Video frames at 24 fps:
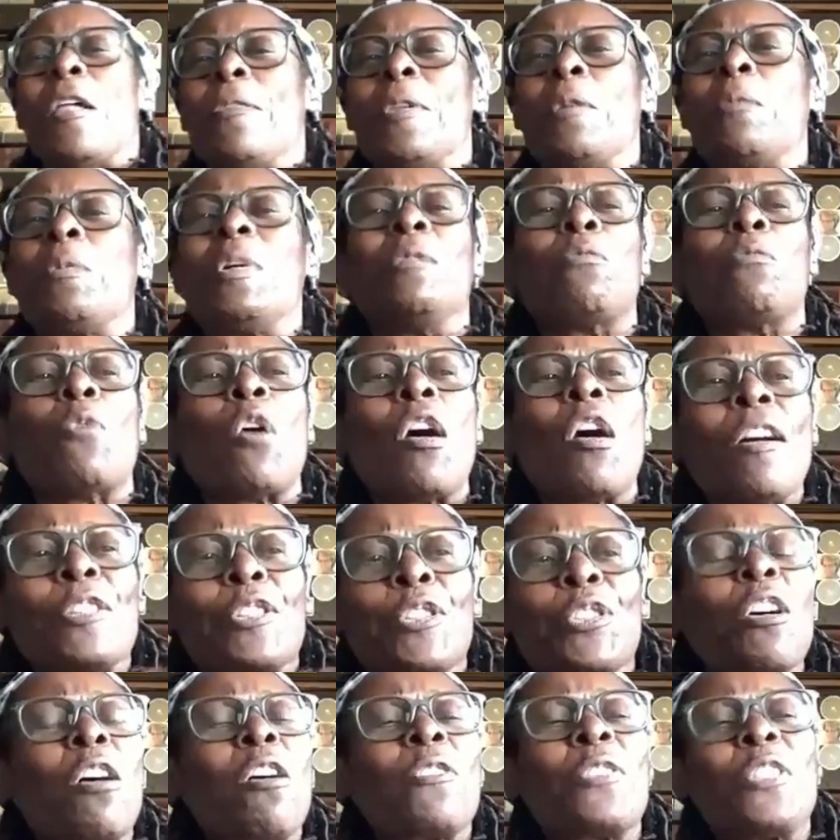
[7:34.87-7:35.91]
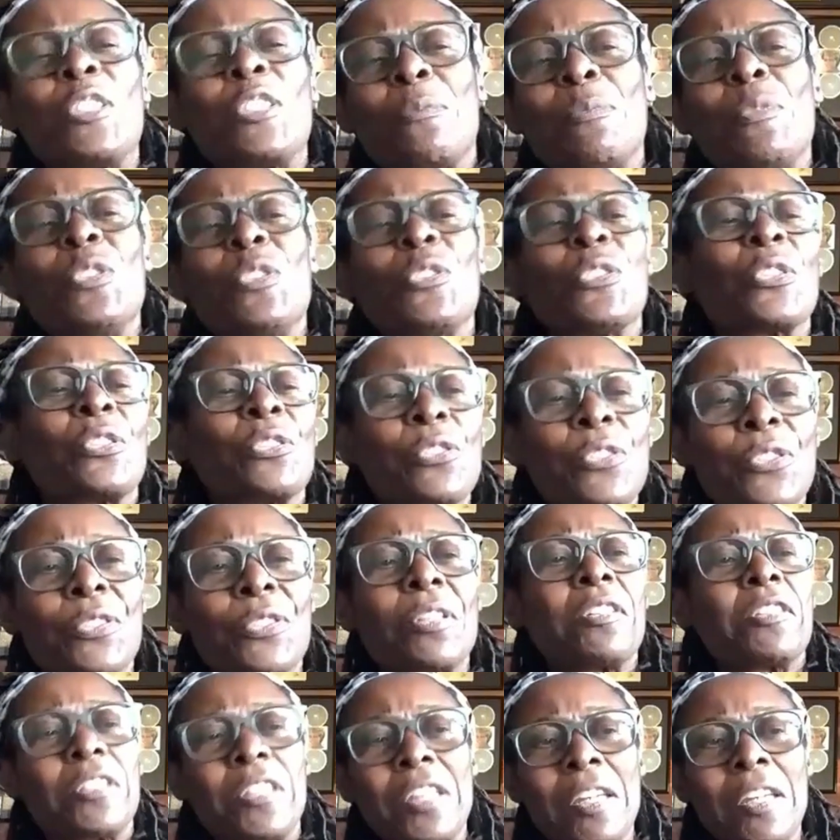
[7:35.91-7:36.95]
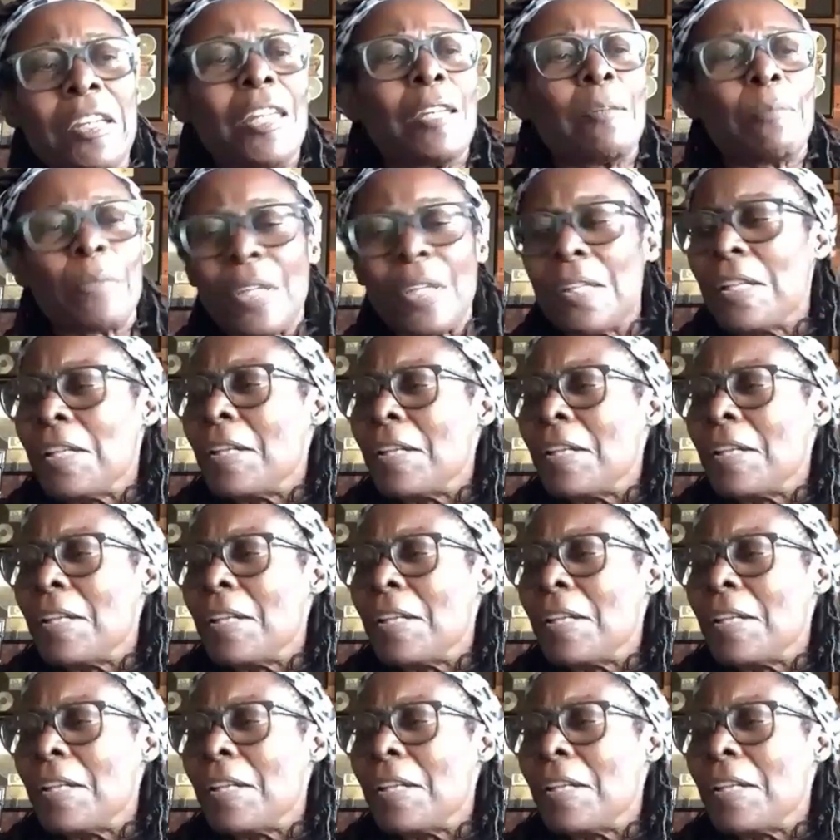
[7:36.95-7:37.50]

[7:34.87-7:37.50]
Then we watched all these musicals on tape.